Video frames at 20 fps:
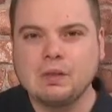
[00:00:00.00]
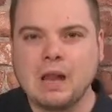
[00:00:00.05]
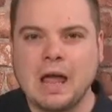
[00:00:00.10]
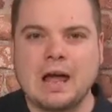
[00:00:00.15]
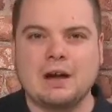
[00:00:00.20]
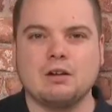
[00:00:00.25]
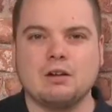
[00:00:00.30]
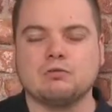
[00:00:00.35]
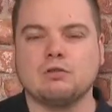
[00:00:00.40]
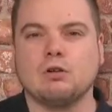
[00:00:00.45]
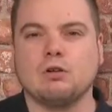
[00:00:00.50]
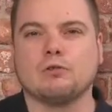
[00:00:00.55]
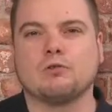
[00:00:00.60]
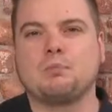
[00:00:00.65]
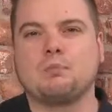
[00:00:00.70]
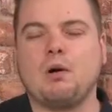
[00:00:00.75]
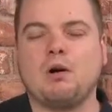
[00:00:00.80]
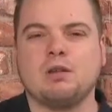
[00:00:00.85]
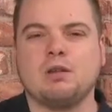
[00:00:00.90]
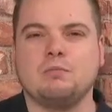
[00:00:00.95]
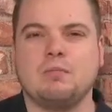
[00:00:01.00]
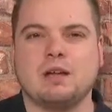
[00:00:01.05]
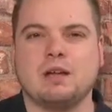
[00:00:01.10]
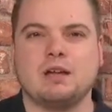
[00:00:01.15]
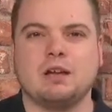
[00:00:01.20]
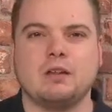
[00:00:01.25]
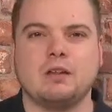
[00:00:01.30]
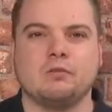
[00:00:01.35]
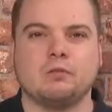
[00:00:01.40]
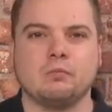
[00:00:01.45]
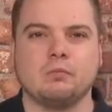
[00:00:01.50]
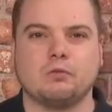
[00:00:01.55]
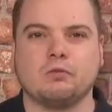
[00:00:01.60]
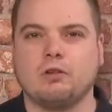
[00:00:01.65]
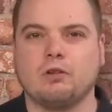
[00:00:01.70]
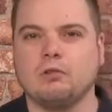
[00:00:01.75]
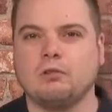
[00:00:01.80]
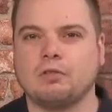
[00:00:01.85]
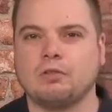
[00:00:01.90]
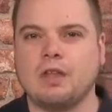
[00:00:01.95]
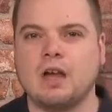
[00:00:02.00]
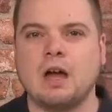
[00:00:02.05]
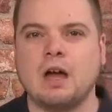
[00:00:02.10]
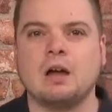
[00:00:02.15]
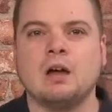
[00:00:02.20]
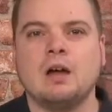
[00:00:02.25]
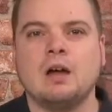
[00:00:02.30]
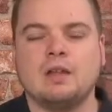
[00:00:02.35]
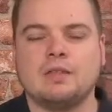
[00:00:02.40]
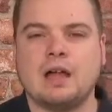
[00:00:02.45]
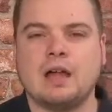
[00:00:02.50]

and of course point mechanisms too there